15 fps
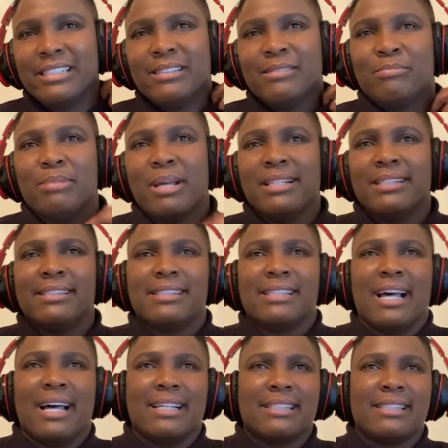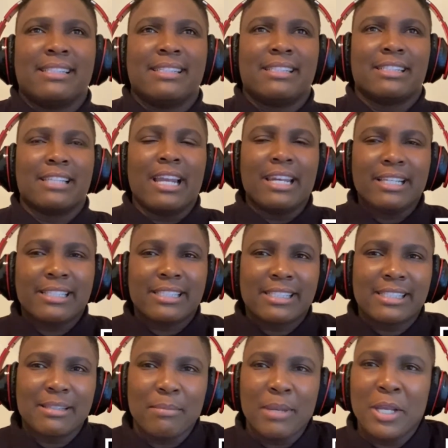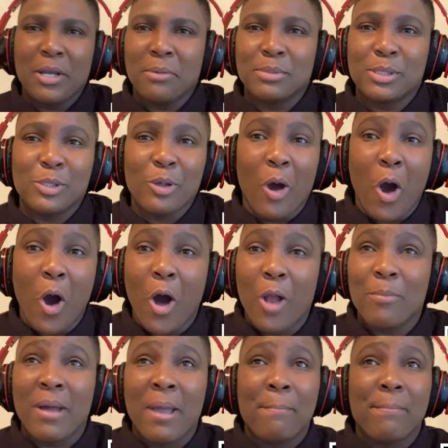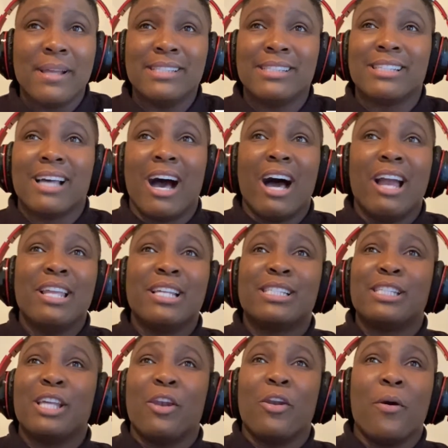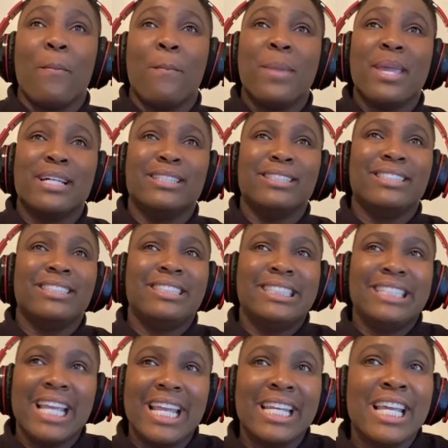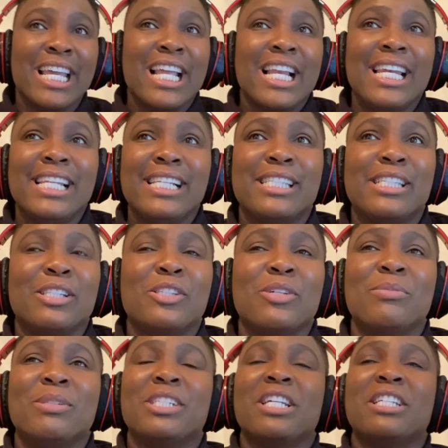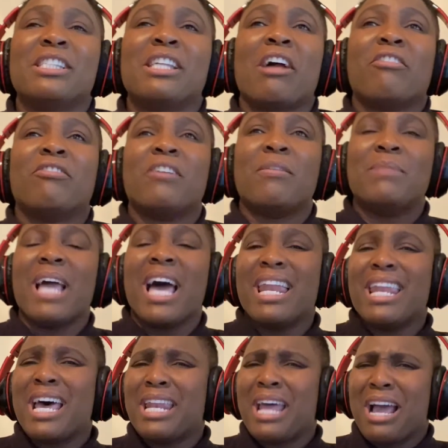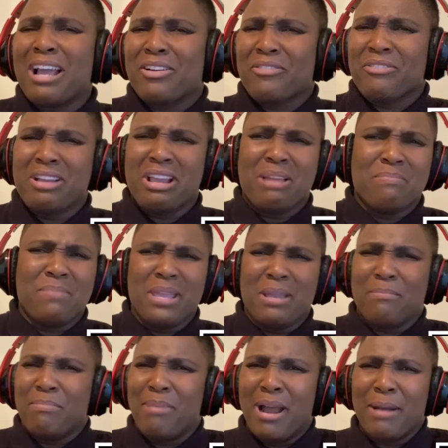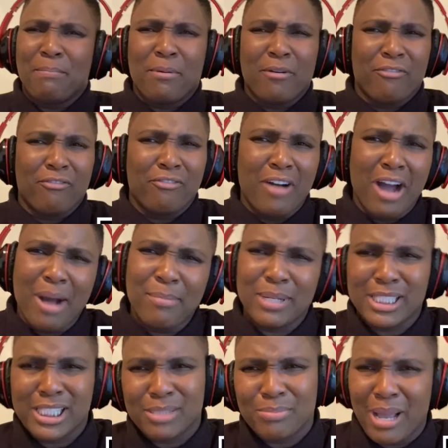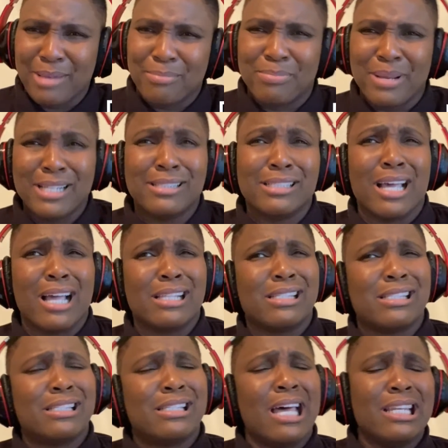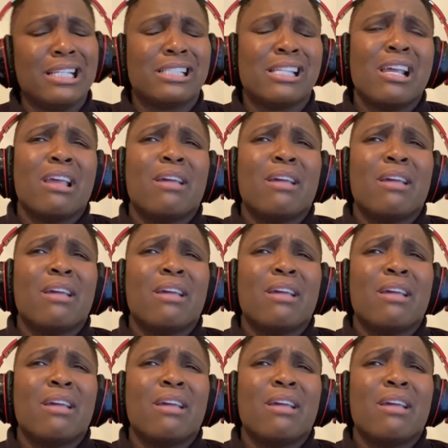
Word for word: Pentatonix. Big up to all my Pentaholics in the building. Listen to me, JSR family. Another great big bad performance by Pentatonix.